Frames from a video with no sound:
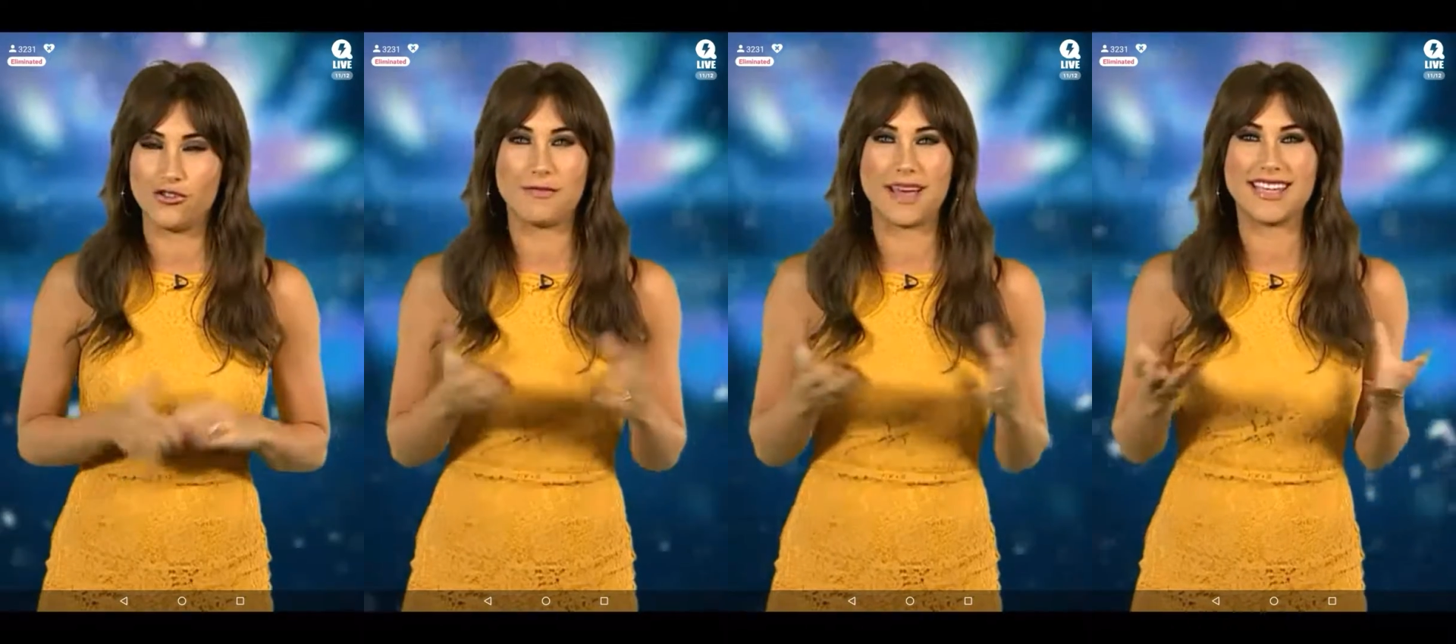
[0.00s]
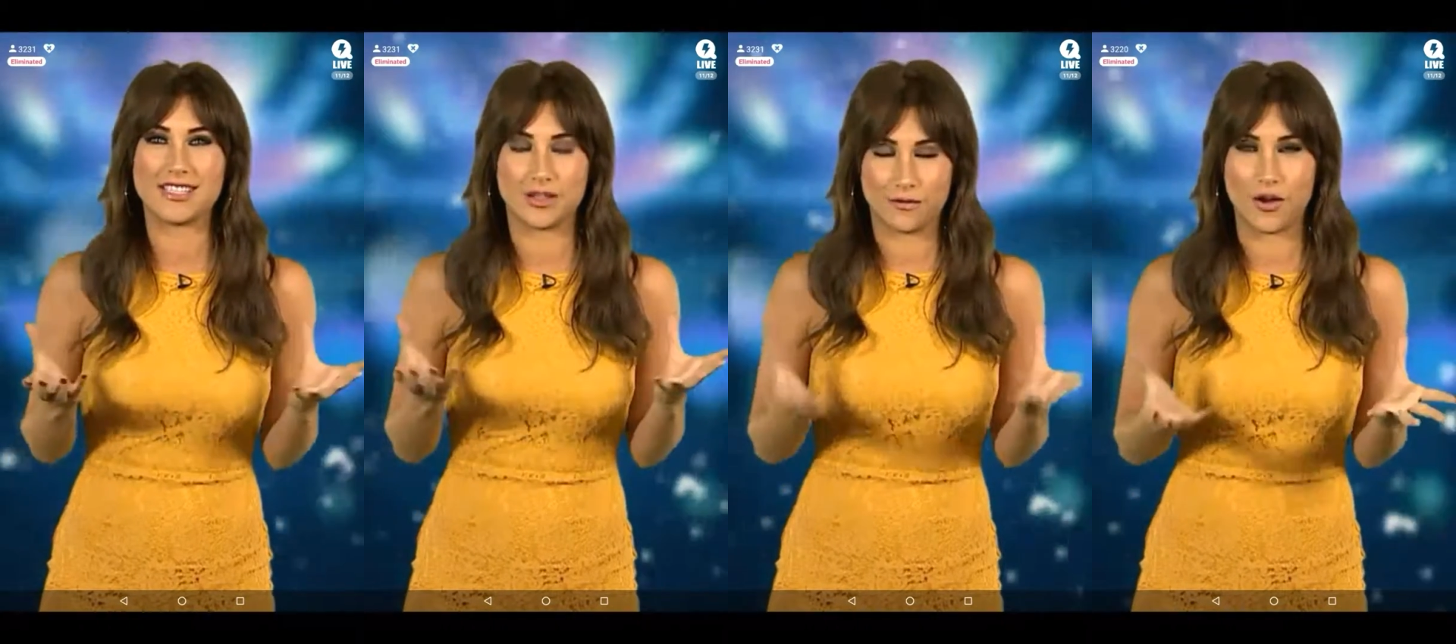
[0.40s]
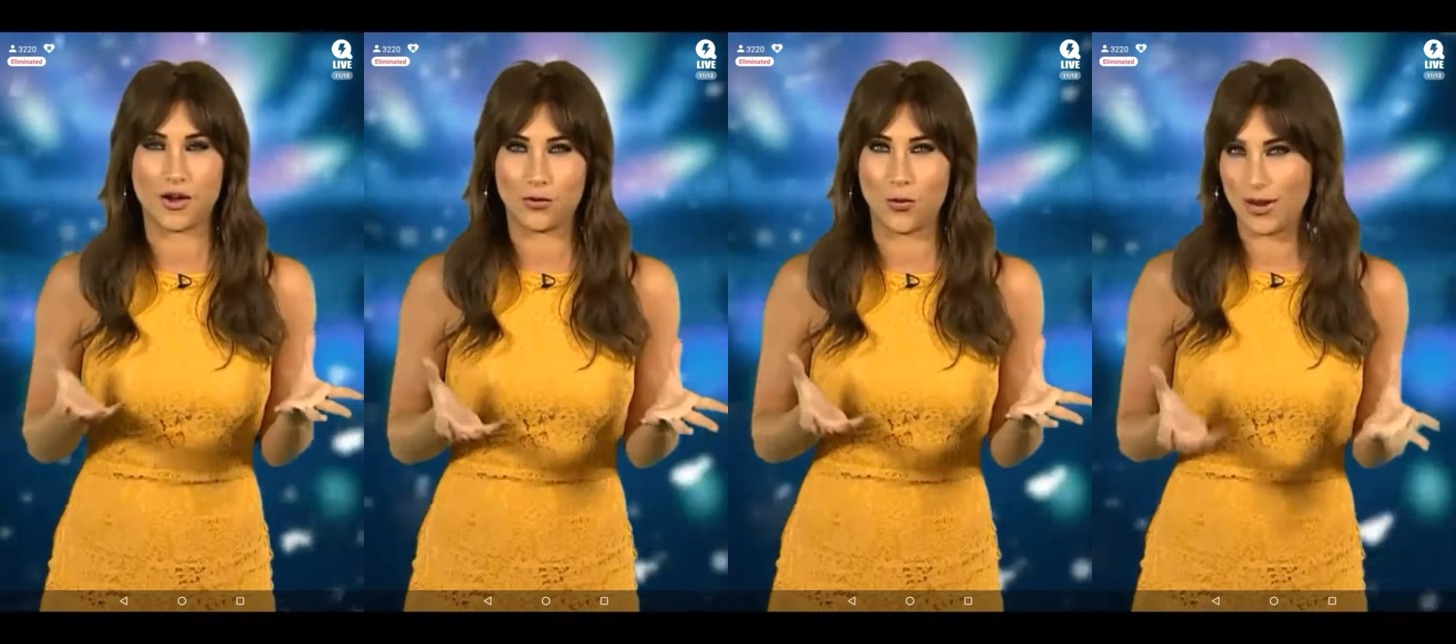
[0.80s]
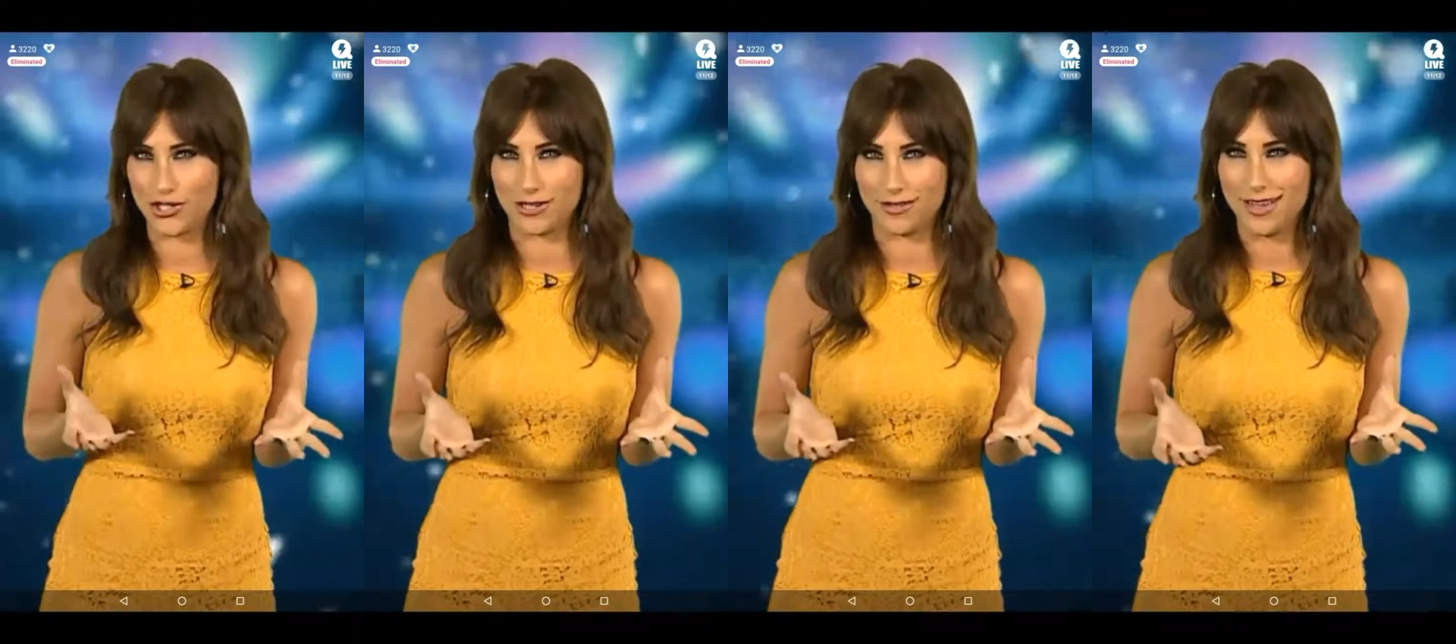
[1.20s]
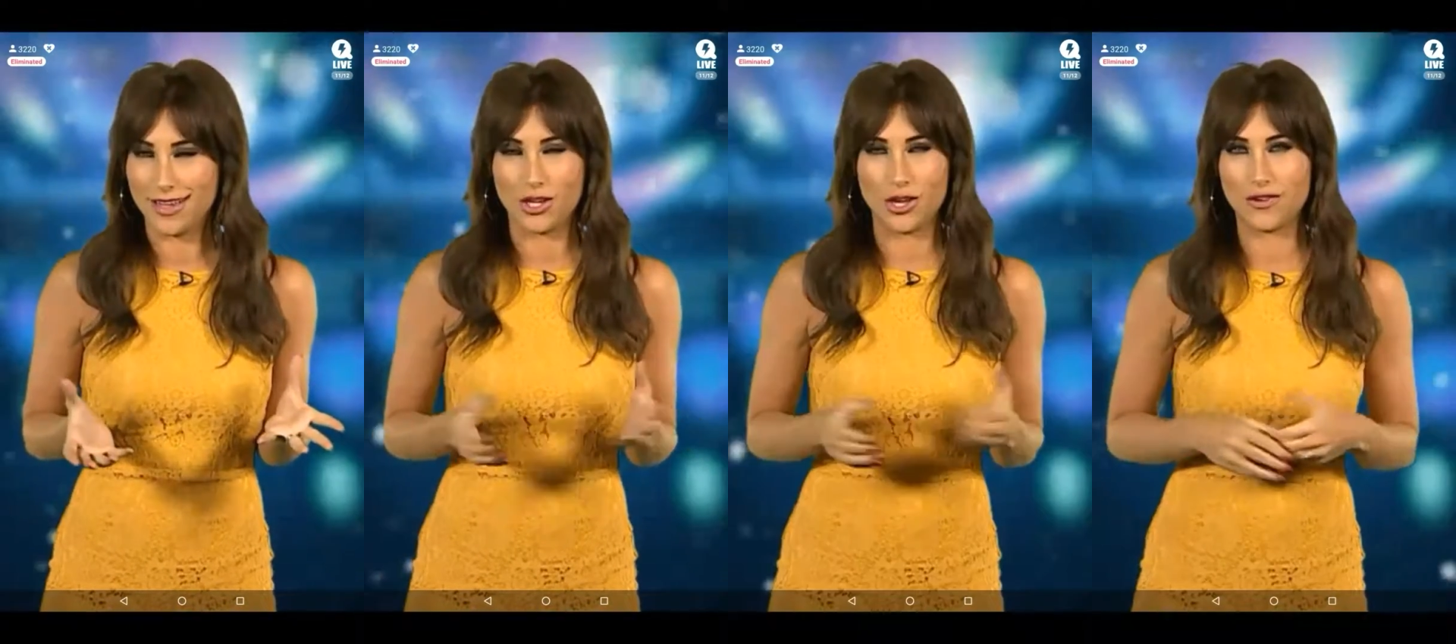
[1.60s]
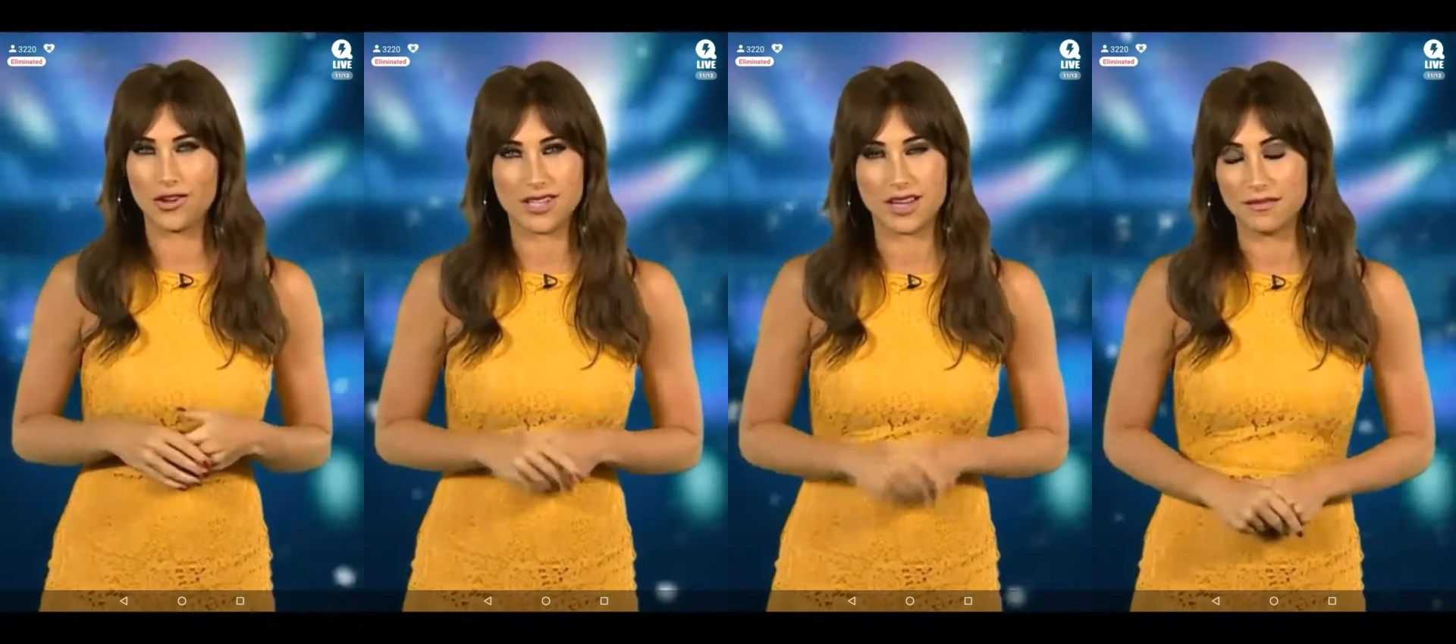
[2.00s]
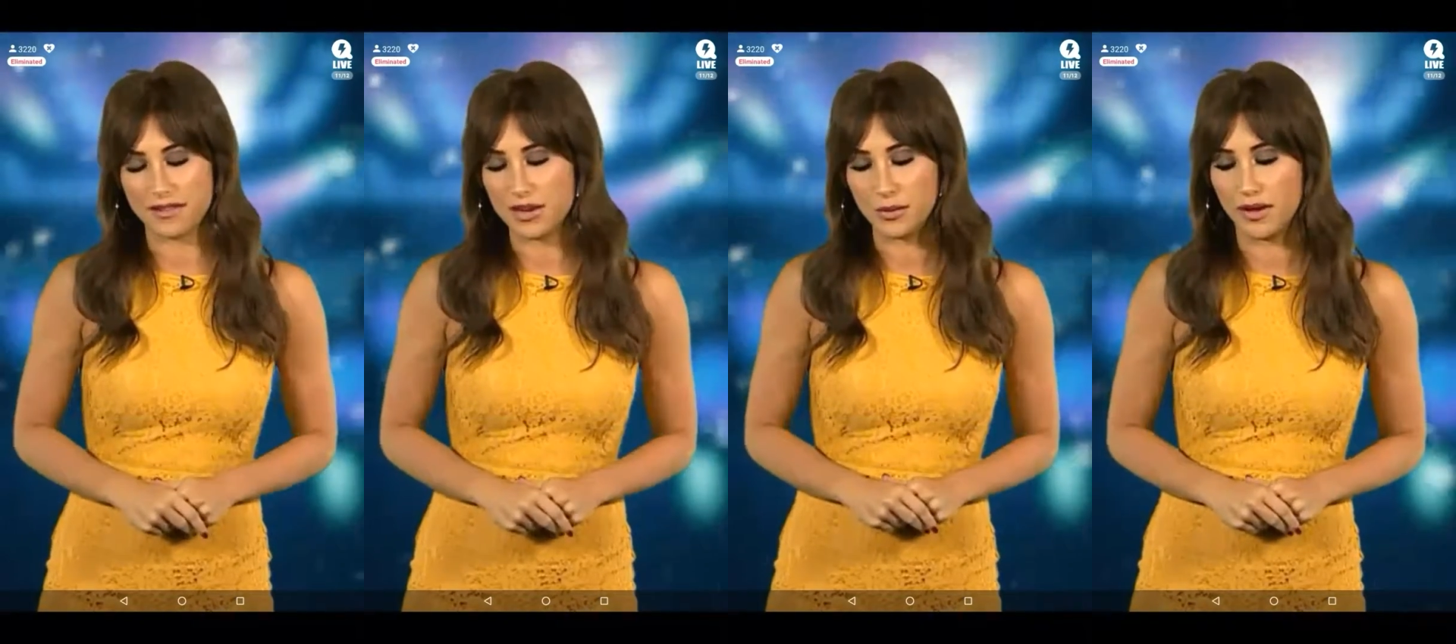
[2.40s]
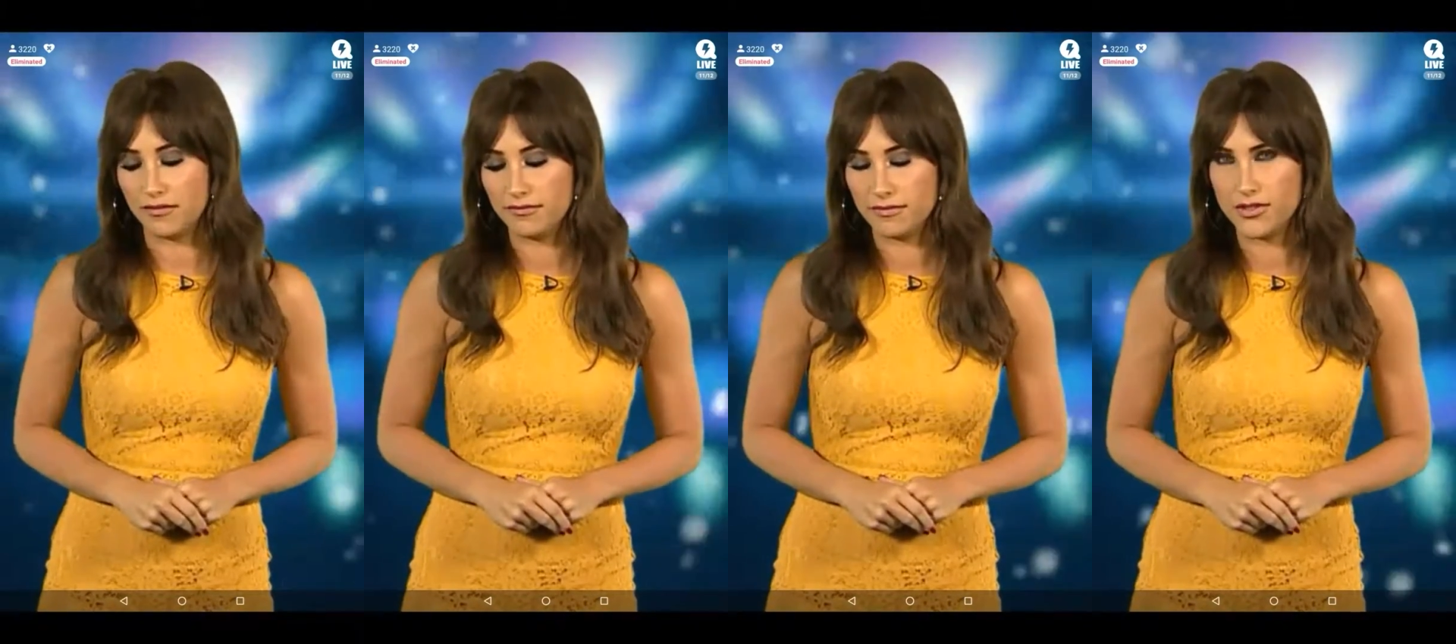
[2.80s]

You've made it to the final question. You've not done very well.